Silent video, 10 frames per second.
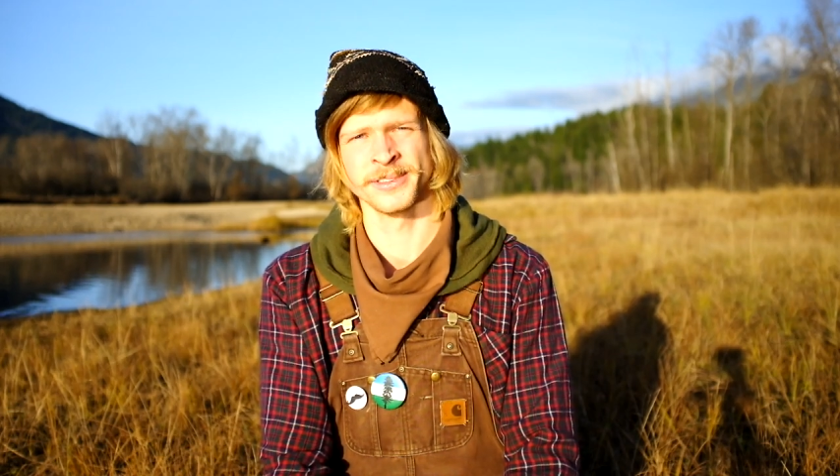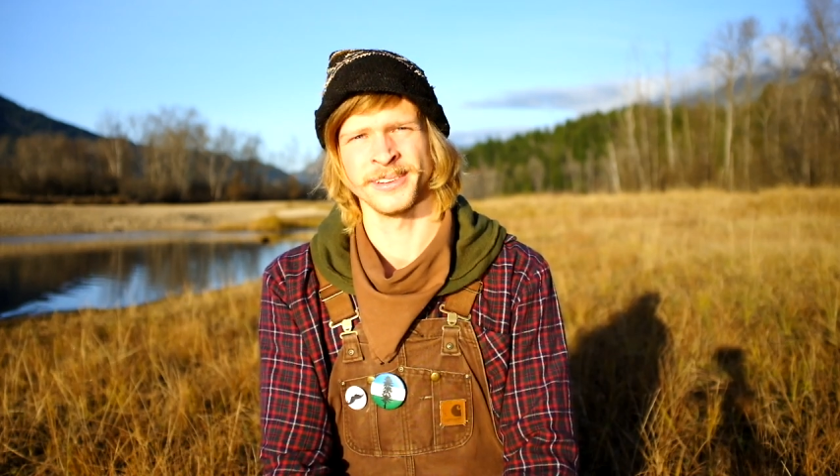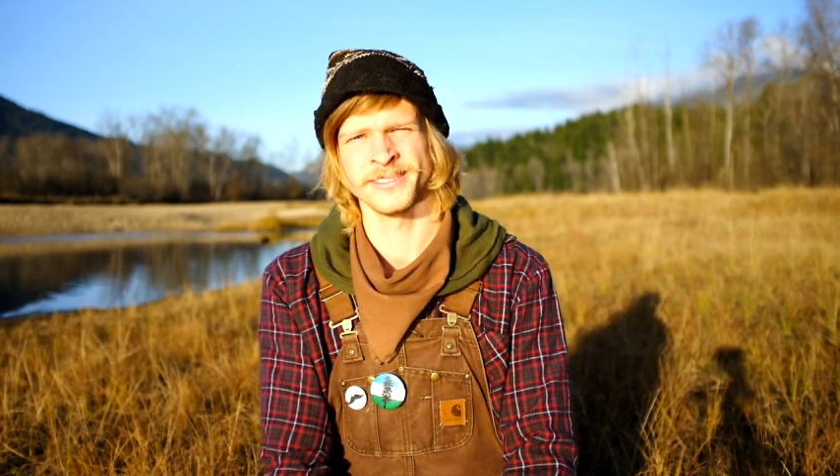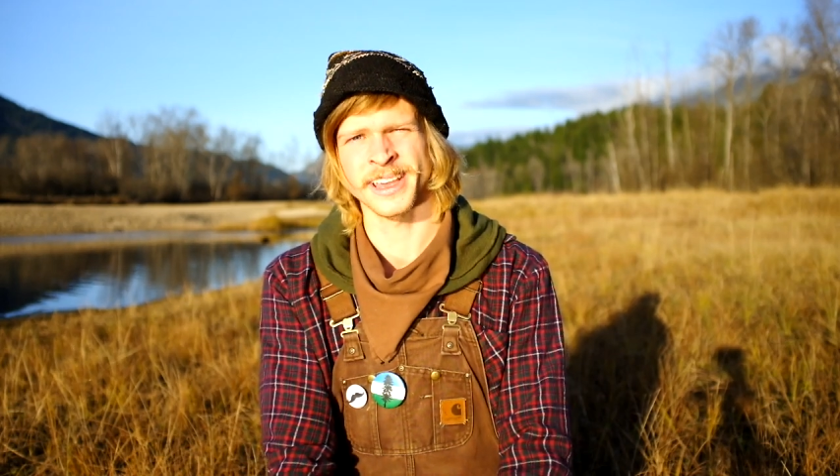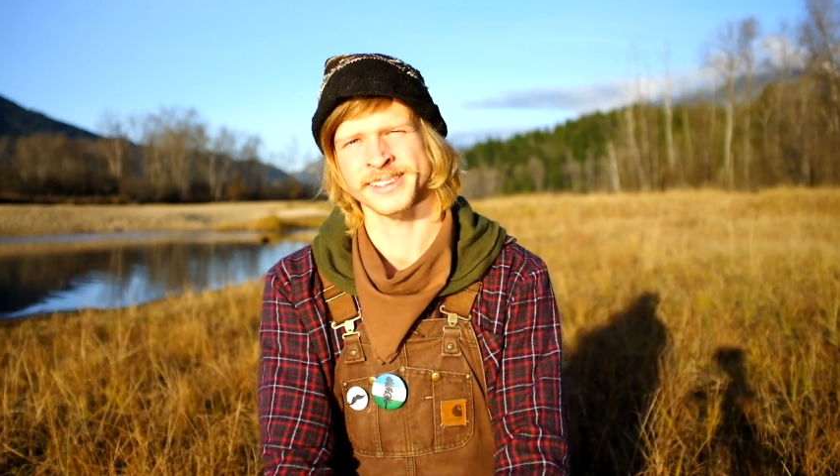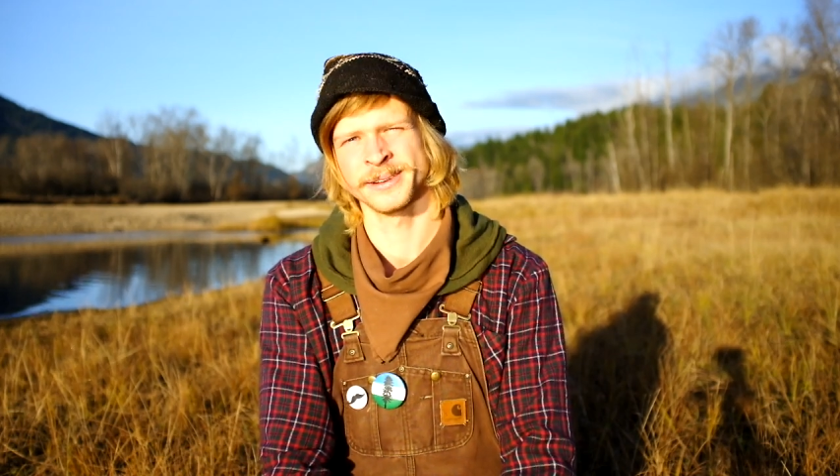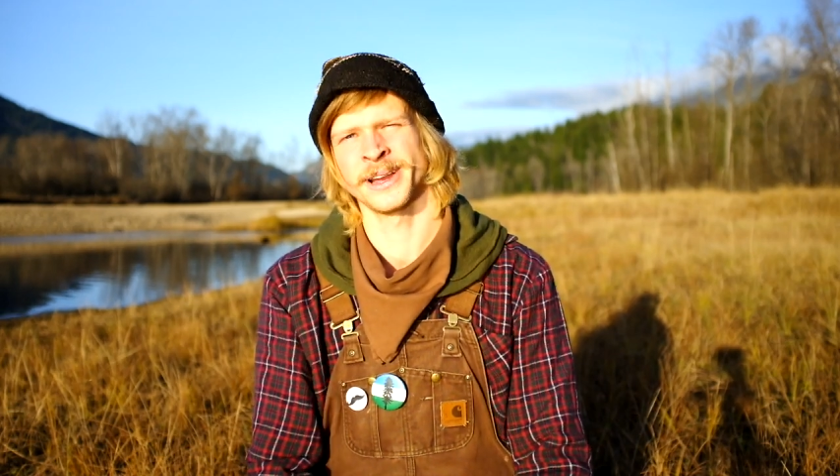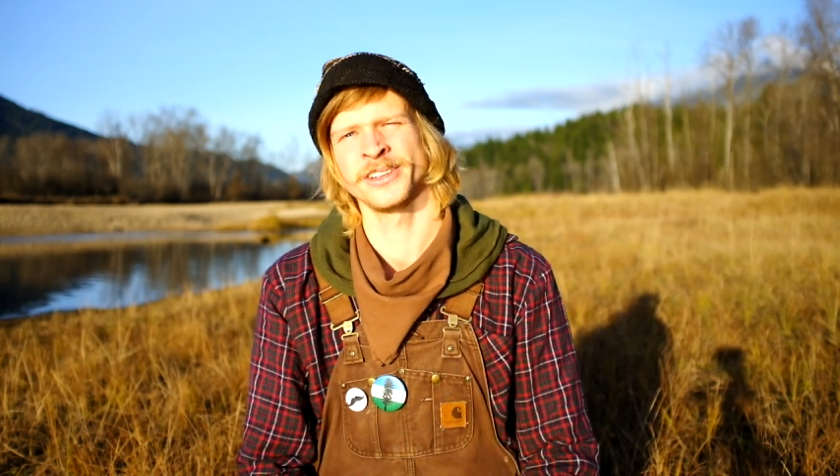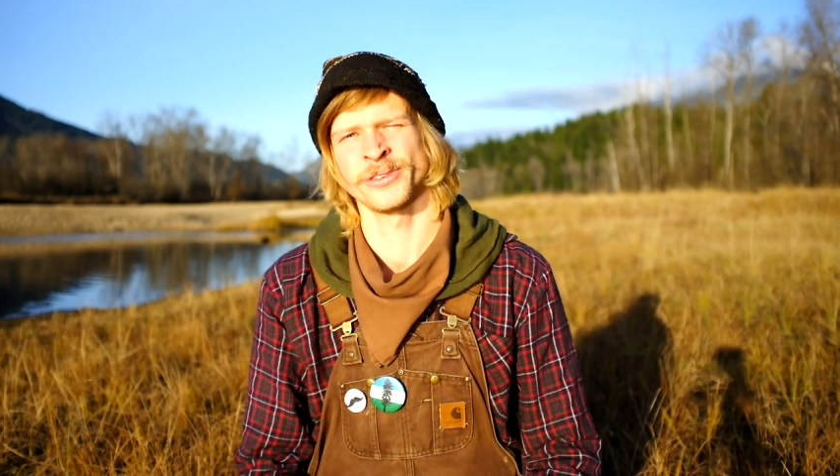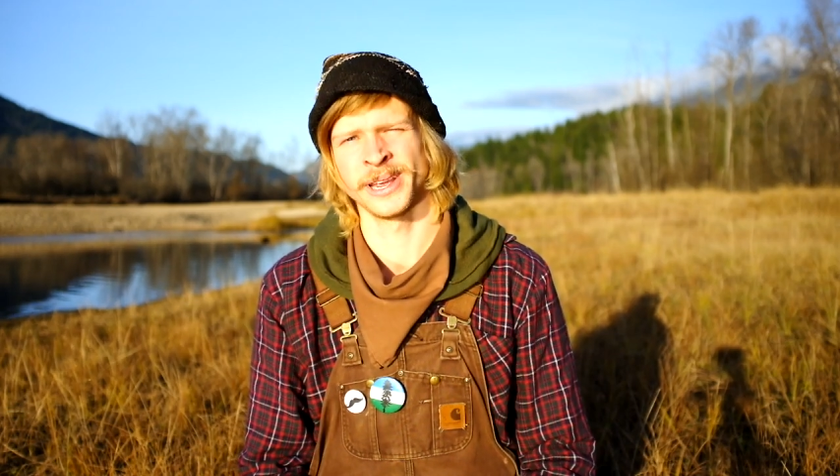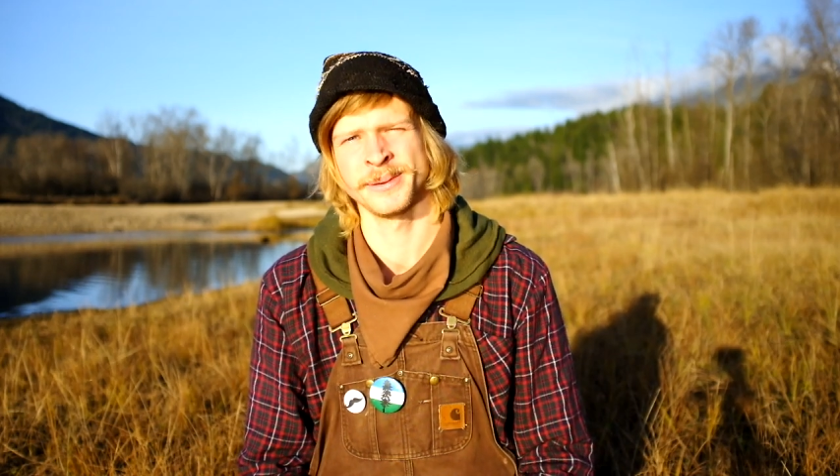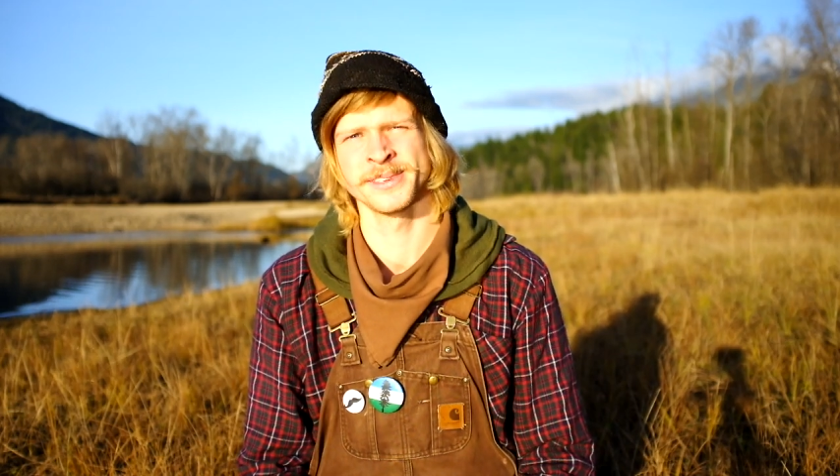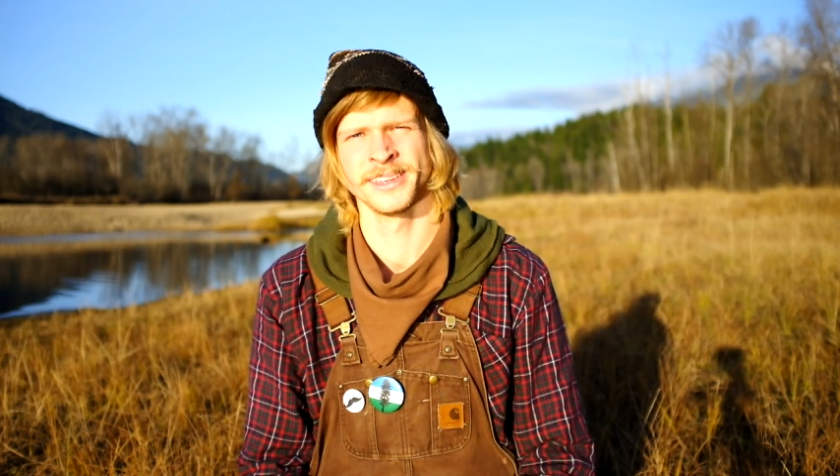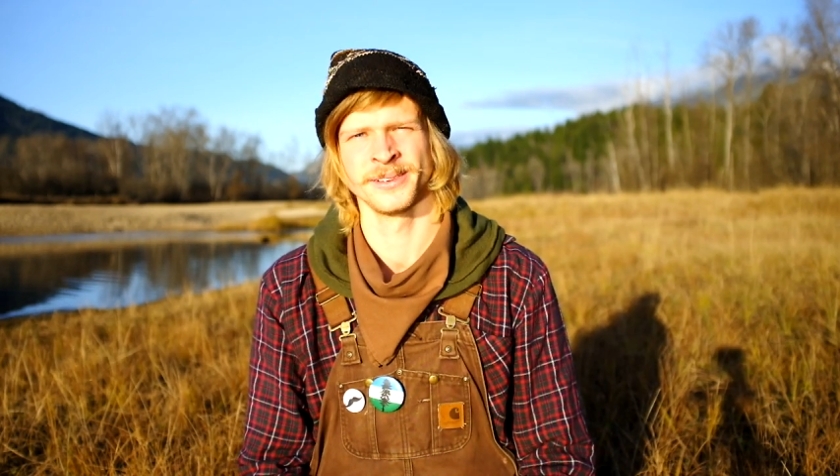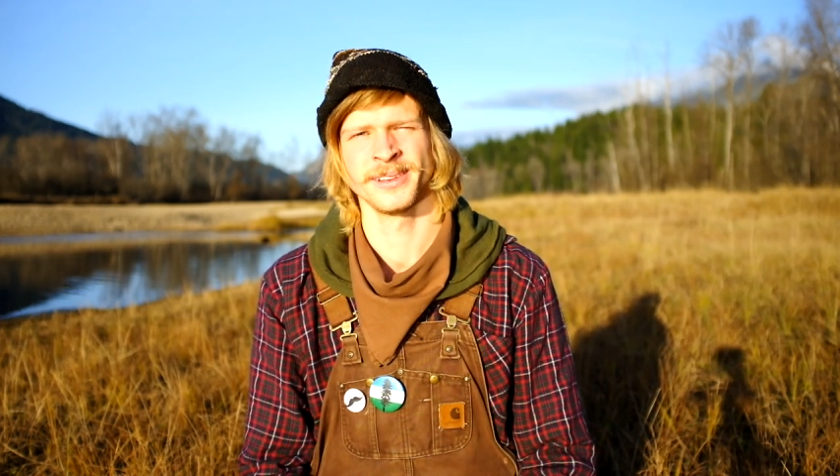to invest in my
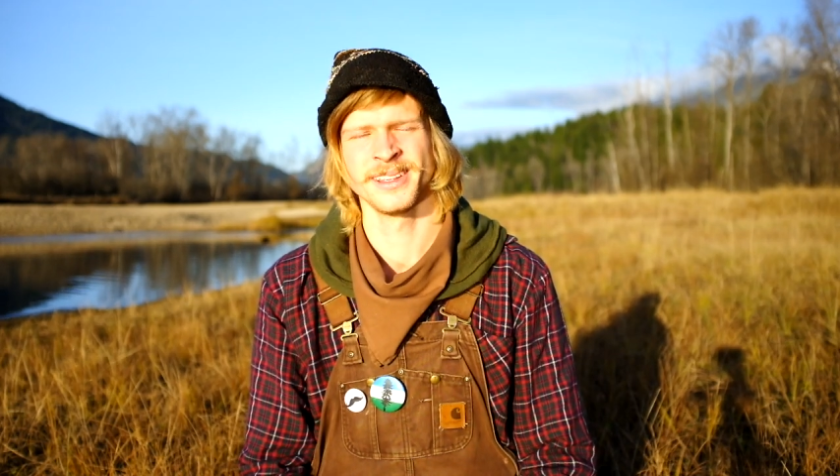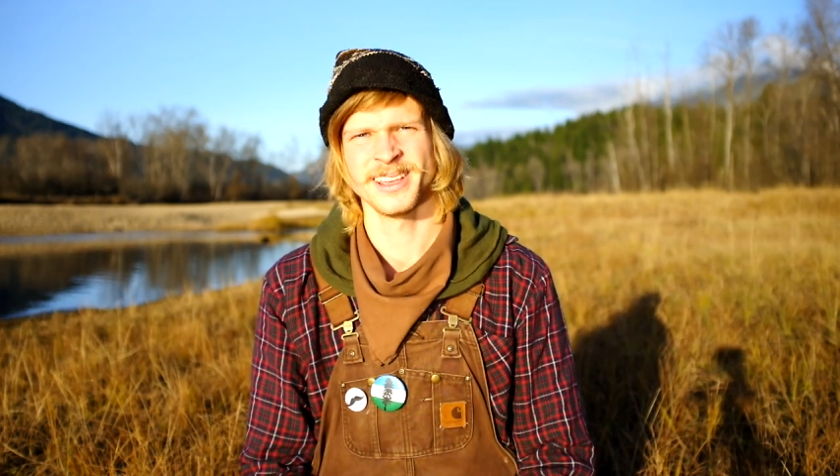dreams and,